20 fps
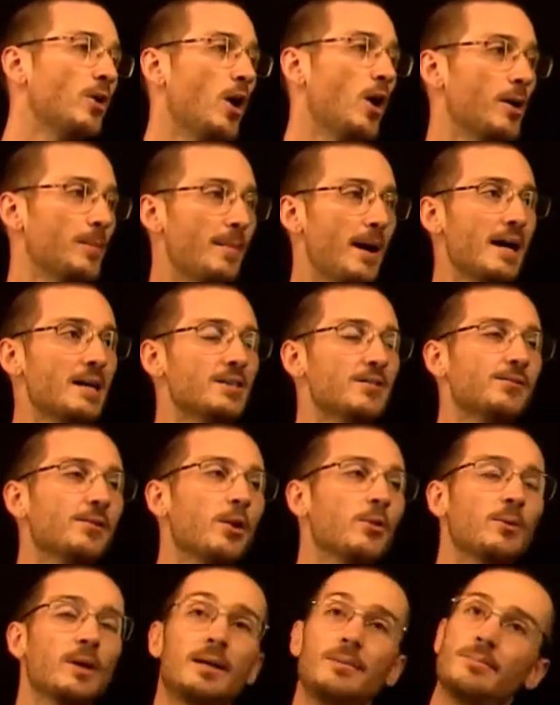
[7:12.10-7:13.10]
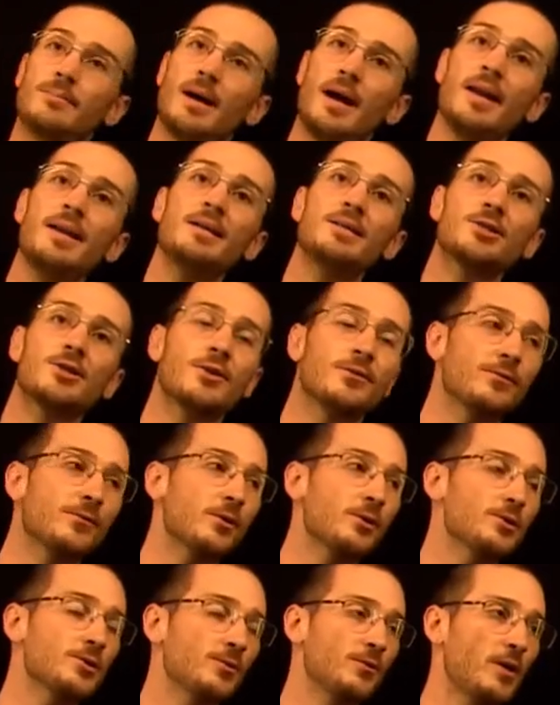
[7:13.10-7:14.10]
our mass flow rate minus our
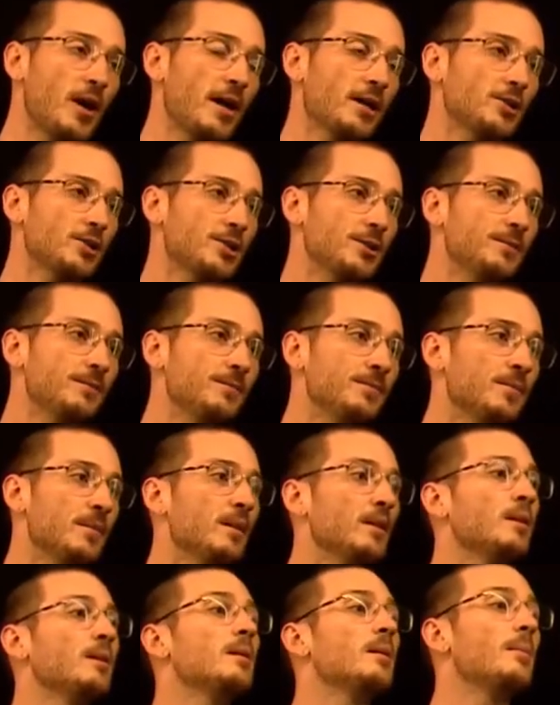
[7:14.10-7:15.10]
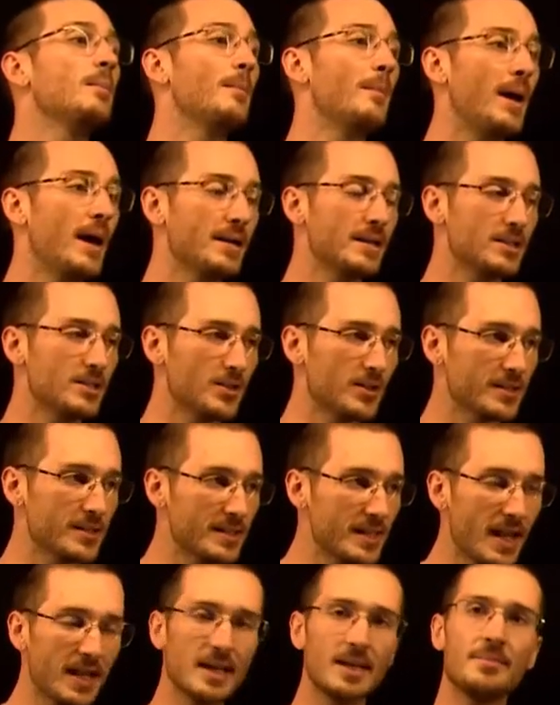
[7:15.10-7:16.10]
first fraction minus our
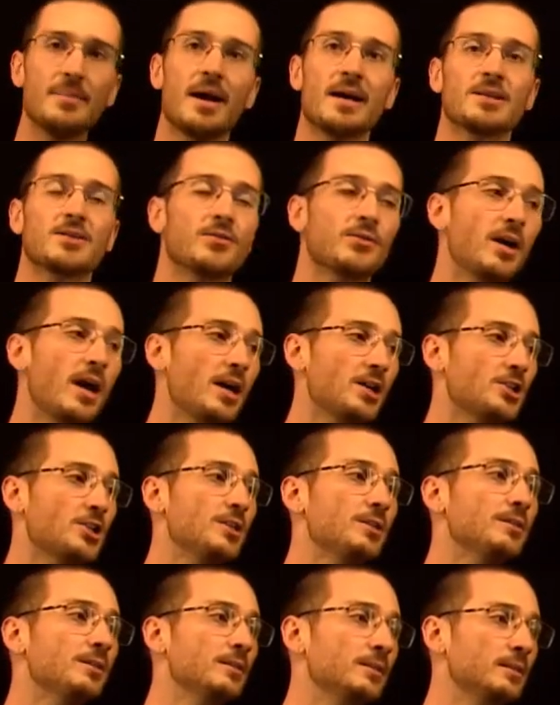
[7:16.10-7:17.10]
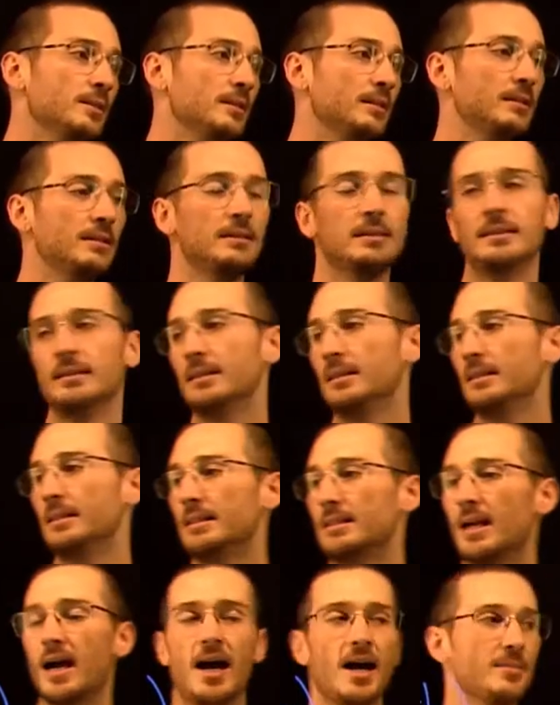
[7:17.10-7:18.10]
second mass fraction
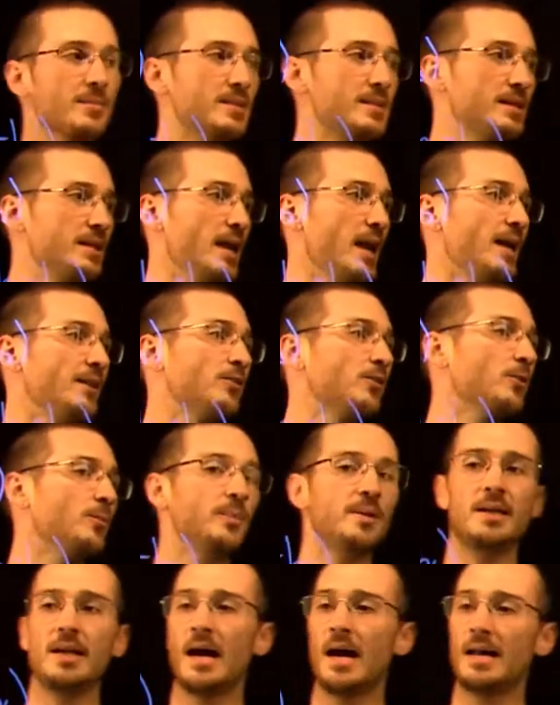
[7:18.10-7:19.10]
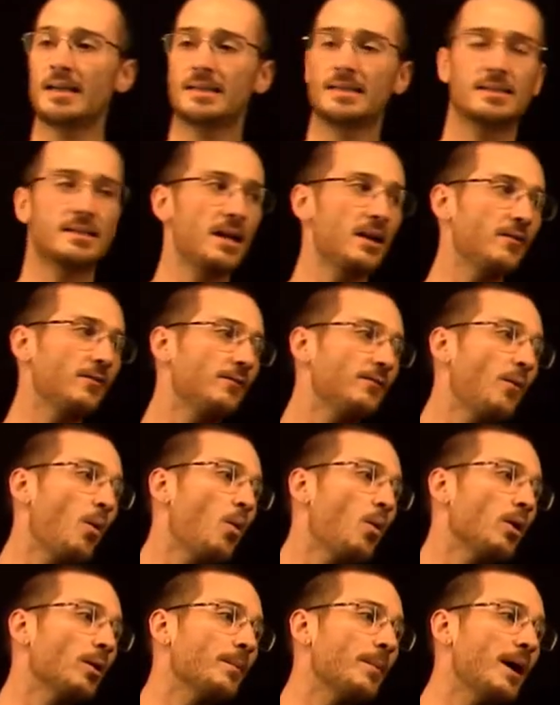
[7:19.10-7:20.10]
times the enthalpy at state
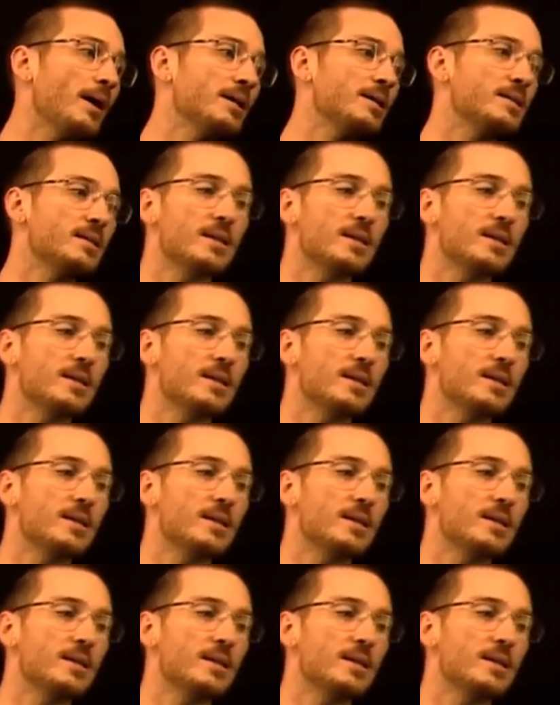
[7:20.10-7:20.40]
4 minus the